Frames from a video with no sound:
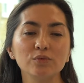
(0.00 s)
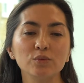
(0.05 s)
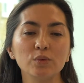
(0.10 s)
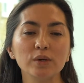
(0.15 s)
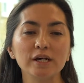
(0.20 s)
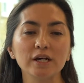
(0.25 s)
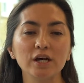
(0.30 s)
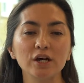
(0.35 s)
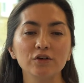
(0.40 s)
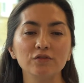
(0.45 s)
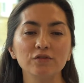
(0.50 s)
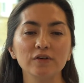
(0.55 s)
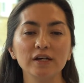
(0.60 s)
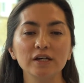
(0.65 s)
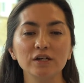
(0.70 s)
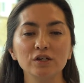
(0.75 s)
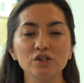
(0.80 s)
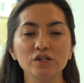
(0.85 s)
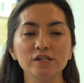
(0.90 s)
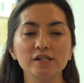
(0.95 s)
of
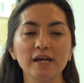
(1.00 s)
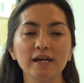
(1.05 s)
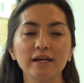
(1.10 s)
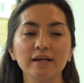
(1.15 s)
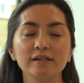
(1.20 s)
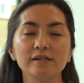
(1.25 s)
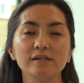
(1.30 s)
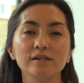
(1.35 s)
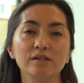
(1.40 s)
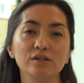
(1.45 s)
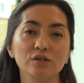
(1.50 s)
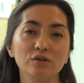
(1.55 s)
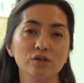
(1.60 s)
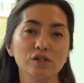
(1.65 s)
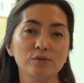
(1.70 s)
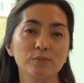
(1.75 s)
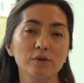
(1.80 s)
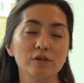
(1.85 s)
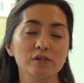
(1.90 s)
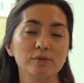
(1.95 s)
Wegovy, you should take it as soon
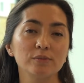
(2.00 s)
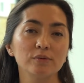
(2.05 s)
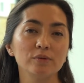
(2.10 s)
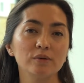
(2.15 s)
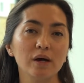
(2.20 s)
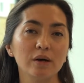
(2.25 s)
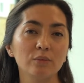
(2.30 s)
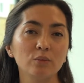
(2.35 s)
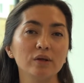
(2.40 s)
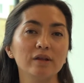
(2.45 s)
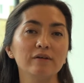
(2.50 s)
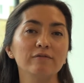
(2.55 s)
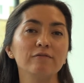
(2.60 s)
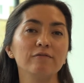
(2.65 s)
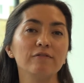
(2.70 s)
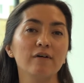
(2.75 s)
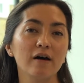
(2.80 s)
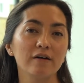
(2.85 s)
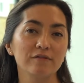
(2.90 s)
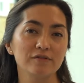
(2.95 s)
as possible and
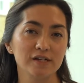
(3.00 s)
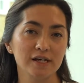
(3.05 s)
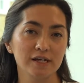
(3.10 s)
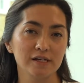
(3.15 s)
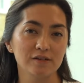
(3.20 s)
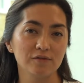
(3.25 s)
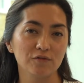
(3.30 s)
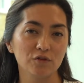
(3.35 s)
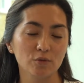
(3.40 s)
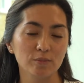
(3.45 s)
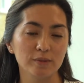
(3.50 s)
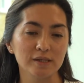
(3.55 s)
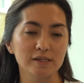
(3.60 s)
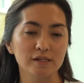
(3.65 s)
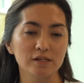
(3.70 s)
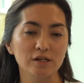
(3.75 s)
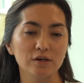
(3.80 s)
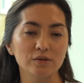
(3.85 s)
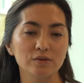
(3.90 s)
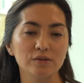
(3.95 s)
within 5 days of your
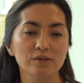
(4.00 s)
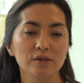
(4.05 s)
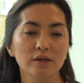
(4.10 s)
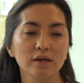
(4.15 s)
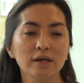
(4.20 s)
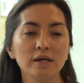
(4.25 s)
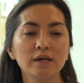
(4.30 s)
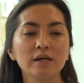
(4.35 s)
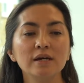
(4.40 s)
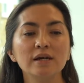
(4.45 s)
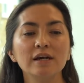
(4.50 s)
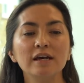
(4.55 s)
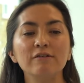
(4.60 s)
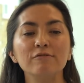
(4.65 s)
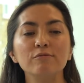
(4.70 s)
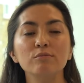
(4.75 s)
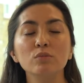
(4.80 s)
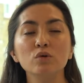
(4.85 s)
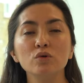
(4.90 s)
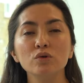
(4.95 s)
missed dose.
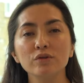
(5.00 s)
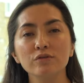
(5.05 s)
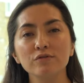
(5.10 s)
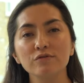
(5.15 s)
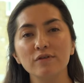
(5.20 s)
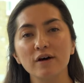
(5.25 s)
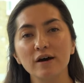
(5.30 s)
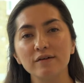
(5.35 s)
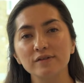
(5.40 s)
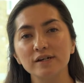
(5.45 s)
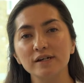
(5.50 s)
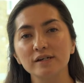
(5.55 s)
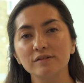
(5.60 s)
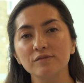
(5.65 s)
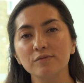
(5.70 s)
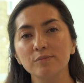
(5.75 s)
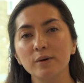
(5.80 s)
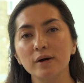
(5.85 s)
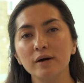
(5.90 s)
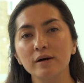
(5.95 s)
If more than 5 days
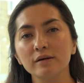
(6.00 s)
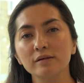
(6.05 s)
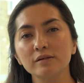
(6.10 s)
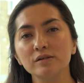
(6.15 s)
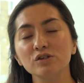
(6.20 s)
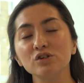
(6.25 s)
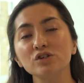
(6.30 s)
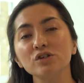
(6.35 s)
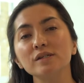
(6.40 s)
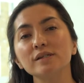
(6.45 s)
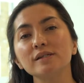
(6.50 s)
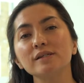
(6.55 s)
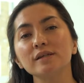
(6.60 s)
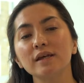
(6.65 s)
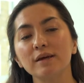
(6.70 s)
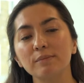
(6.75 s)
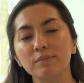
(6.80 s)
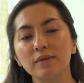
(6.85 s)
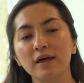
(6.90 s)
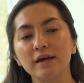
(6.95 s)
have passed, you should
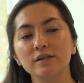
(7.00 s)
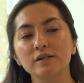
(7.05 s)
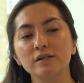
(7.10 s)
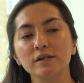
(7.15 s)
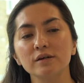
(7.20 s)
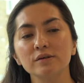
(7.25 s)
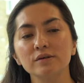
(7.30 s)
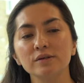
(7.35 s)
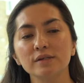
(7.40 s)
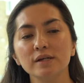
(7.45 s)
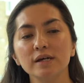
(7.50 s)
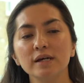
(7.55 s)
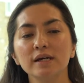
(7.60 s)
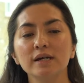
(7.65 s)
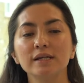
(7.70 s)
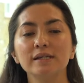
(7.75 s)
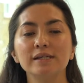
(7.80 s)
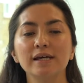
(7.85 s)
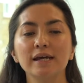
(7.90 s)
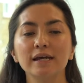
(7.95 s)
skip that dose
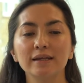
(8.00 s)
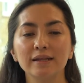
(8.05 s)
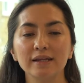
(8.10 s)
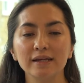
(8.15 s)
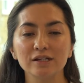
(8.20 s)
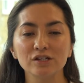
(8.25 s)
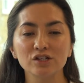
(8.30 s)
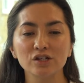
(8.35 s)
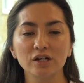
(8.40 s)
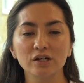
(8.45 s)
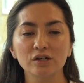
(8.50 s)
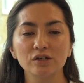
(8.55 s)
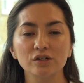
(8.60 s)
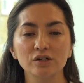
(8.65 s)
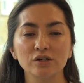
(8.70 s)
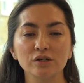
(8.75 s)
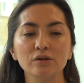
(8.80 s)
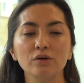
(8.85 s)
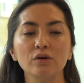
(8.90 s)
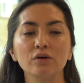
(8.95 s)
and take the
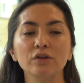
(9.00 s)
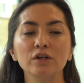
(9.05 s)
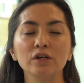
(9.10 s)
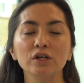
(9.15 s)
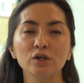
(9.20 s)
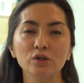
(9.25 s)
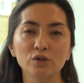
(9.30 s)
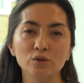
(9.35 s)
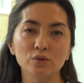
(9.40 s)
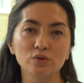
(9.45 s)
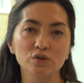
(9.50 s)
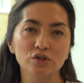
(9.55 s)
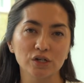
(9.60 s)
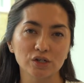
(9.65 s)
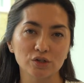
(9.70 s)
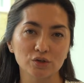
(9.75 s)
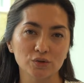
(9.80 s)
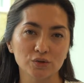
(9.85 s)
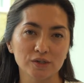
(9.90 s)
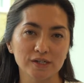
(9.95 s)
injection on the usual
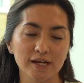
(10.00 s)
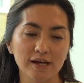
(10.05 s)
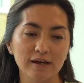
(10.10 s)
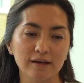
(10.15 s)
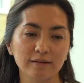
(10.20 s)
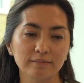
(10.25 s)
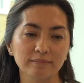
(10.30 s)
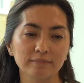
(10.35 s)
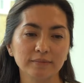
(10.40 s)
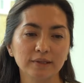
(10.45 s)
scheduled day.